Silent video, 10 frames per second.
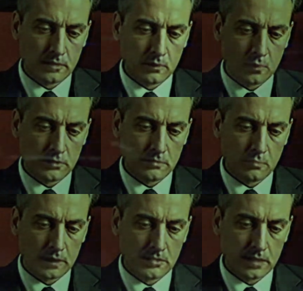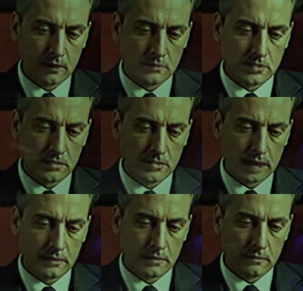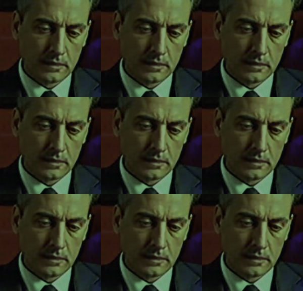He was, West nervously said,